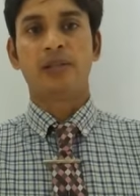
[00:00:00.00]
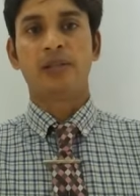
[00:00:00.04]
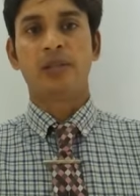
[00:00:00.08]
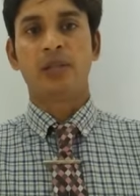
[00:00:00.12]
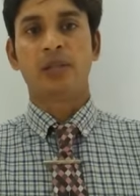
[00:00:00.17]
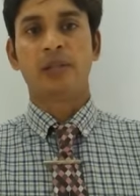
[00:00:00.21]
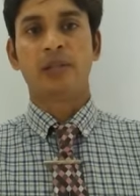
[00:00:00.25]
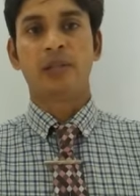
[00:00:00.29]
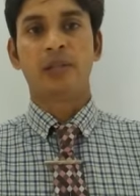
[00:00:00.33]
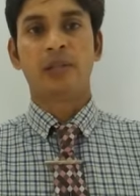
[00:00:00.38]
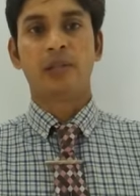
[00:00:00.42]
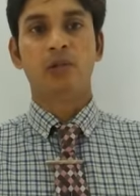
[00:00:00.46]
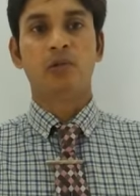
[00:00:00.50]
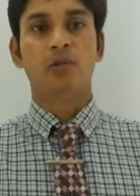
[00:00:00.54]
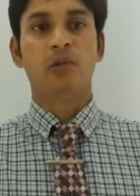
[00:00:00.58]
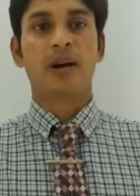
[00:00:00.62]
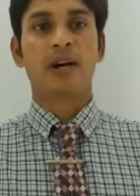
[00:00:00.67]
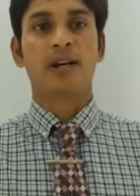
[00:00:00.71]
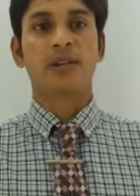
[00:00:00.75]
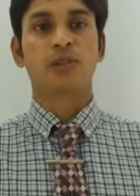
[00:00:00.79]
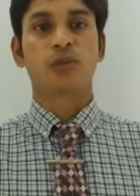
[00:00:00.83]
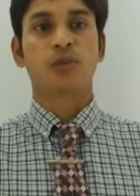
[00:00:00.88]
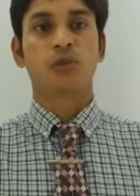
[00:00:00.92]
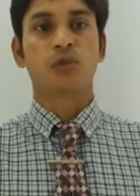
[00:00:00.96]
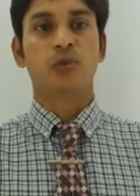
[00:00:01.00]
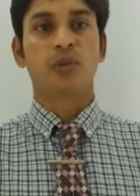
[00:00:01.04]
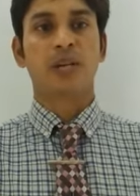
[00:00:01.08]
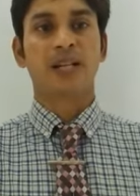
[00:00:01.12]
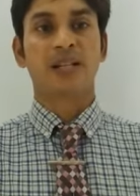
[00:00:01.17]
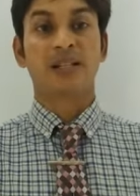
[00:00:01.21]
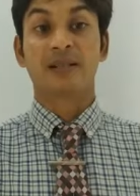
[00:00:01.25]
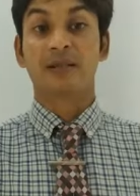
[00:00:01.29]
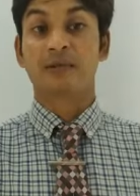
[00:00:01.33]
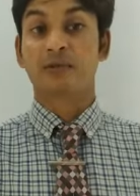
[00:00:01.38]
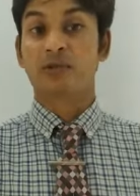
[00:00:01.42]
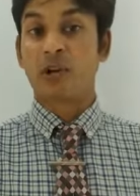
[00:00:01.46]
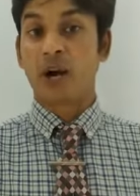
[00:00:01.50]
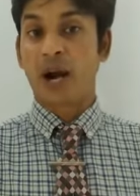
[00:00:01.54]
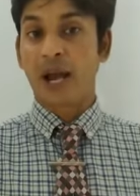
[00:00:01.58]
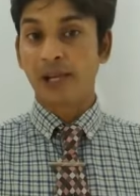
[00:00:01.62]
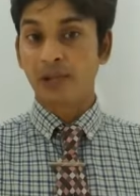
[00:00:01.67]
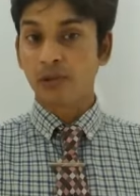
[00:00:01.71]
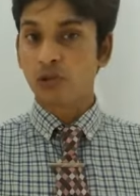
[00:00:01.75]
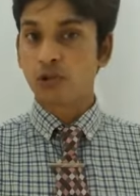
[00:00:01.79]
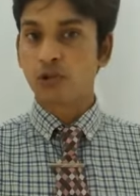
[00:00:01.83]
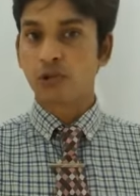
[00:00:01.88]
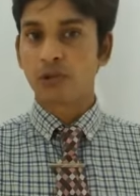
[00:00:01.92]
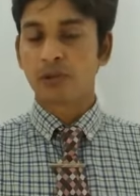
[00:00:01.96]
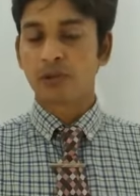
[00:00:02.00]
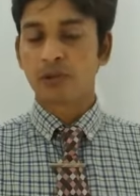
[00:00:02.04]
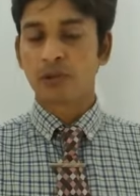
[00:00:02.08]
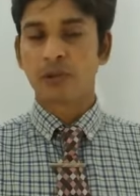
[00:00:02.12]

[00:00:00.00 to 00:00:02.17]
You are a student, right?